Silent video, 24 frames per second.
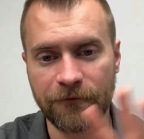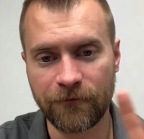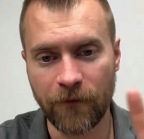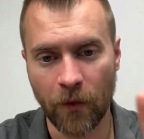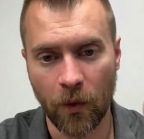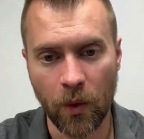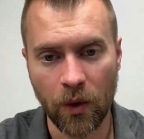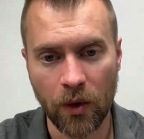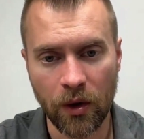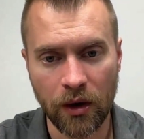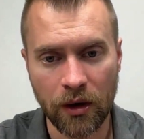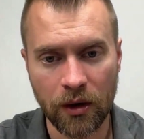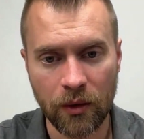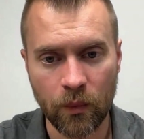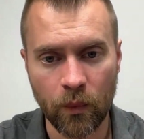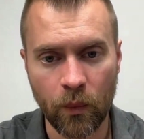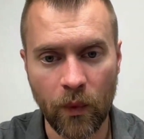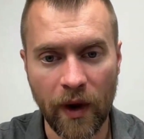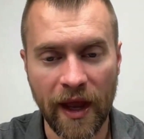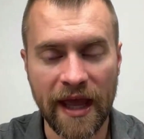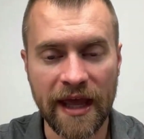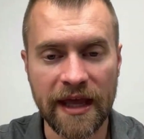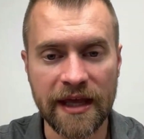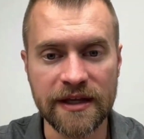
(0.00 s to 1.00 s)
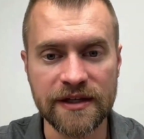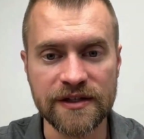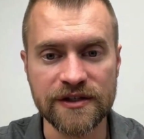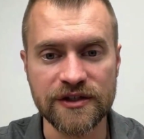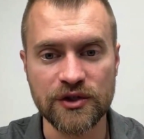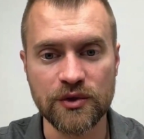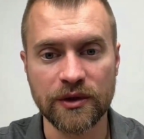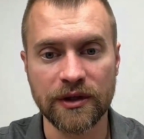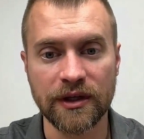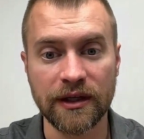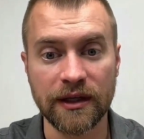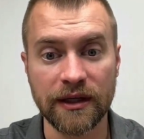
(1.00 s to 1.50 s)
4
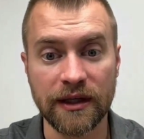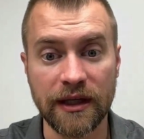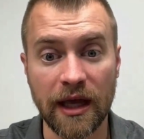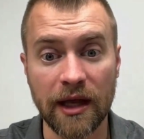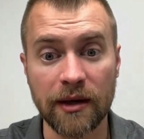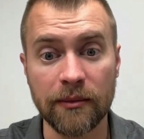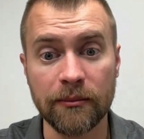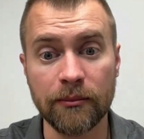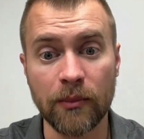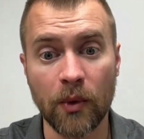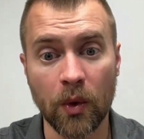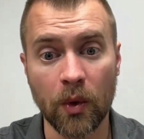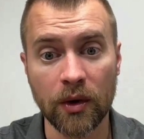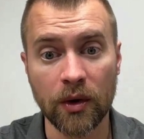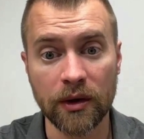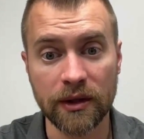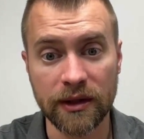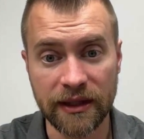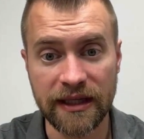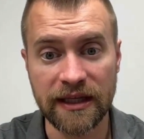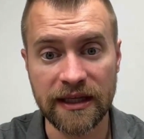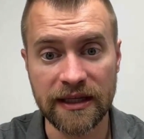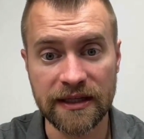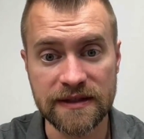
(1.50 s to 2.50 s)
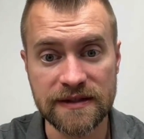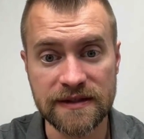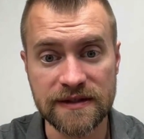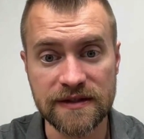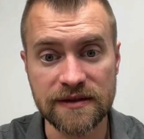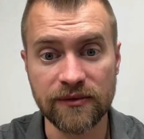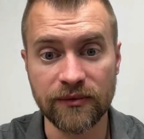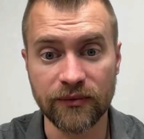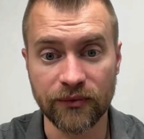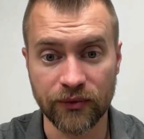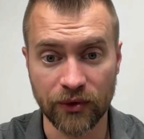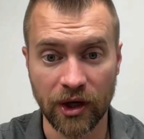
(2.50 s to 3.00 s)
ways you can get more
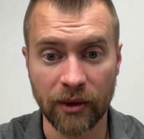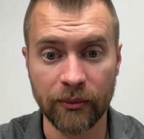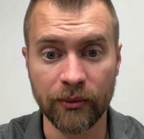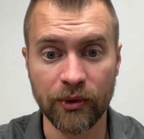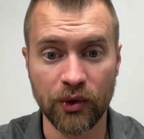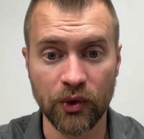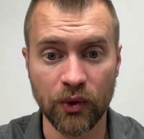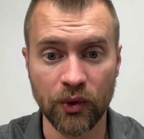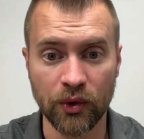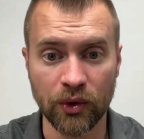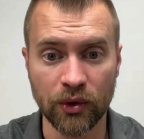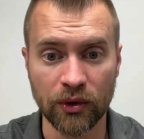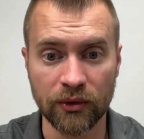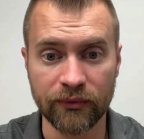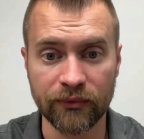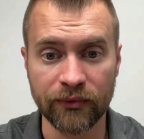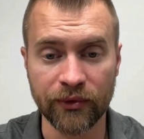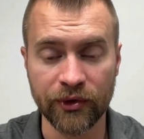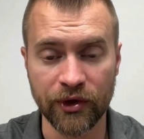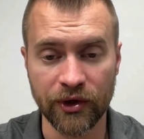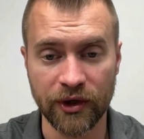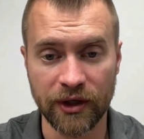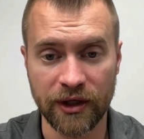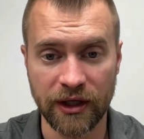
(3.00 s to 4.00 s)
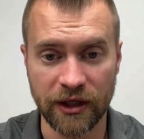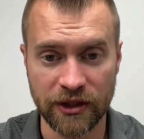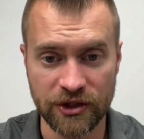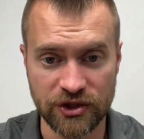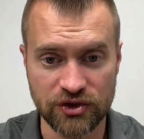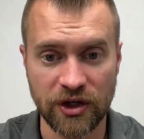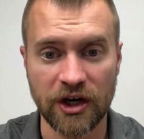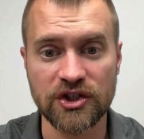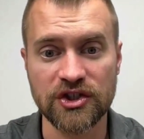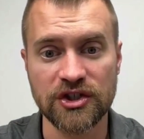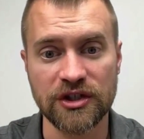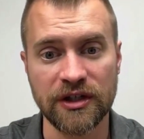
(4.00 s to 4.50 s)
leads from Google for your
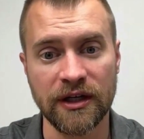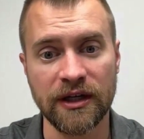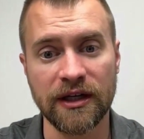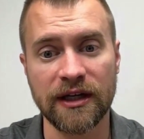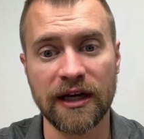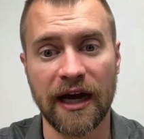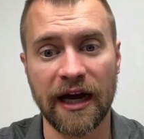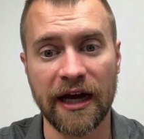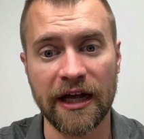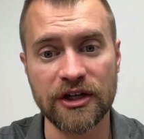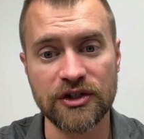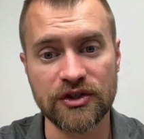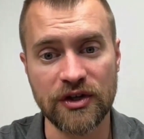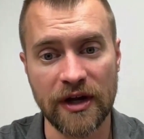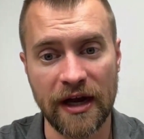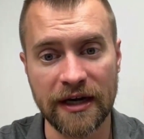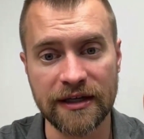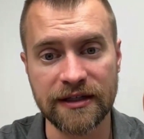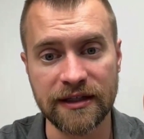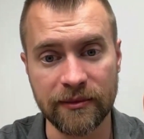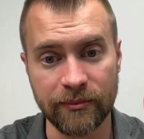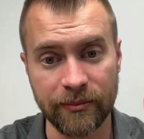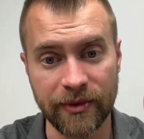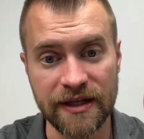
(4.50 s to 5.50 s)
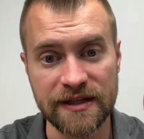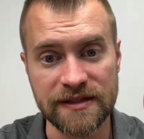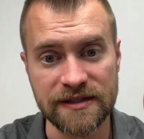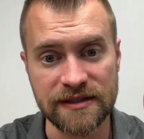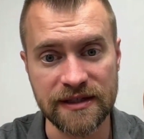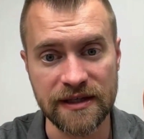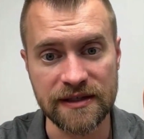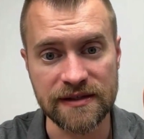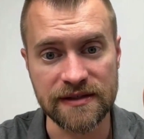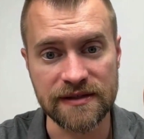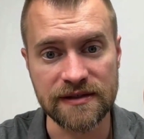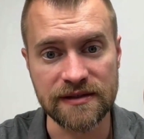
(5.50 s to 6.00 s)
construction and contracting
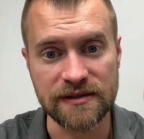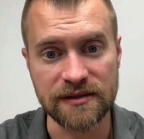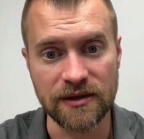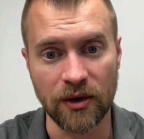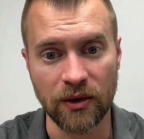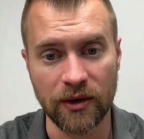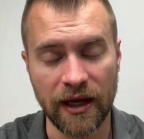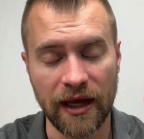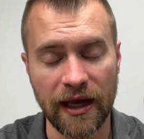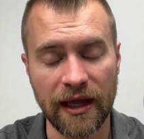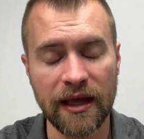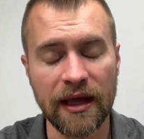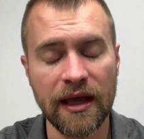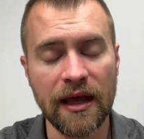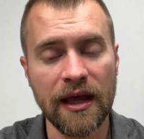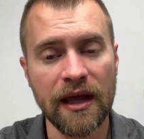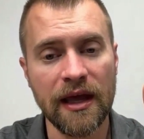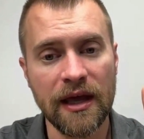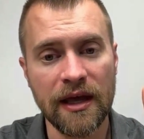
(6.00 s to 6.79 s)
business, okay?